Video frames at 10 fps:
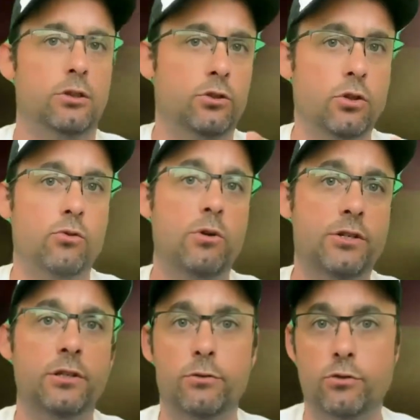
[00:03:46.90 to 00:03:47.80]
Don't rush
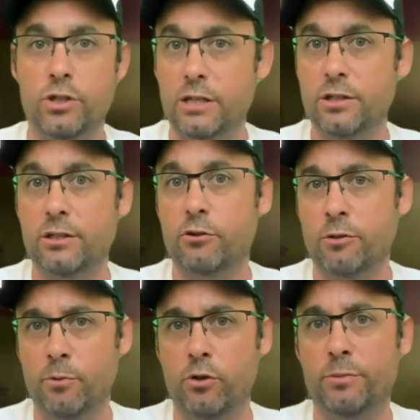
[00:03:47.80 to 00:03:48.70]
into changing your
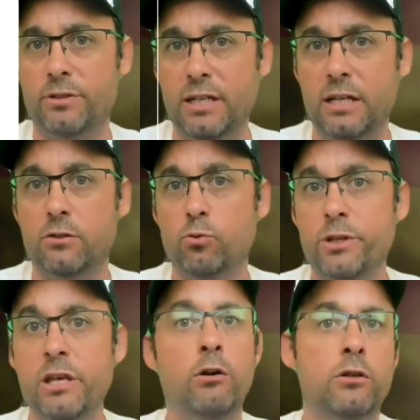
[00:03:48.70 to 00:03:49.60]
employment status
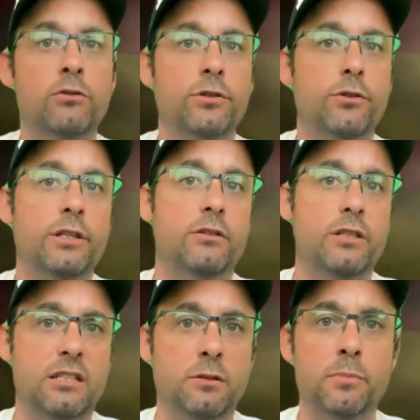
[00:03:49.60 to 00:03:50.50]
without considering the
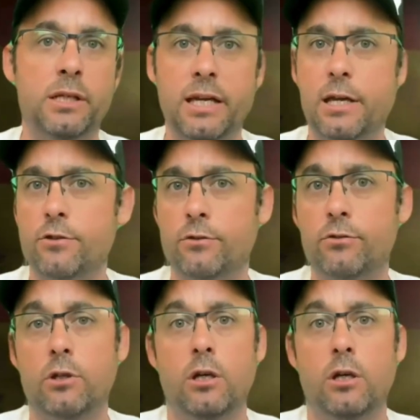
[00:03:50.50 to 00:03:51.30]
tax implications.